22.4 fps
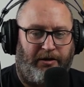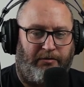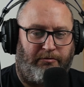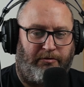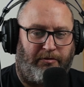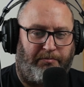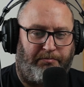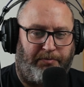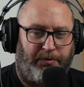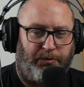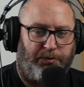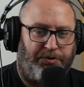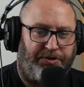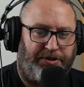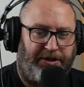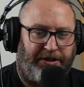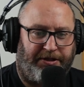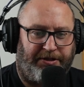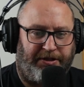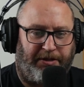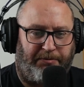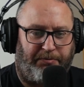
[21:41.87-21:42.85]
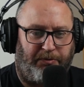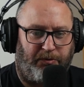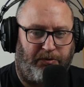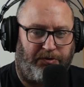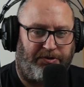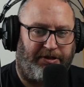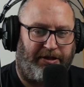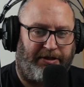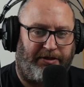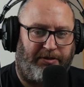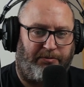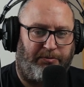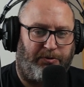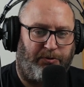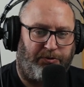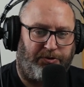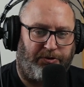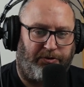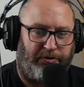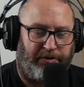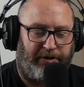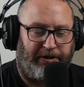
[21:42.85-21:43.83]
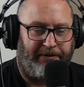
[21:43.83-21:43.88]
well, I'll boost this and I'll boost that and I'll
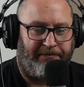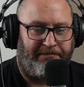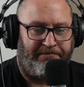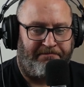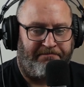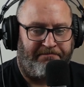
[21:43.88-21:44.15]
boost other.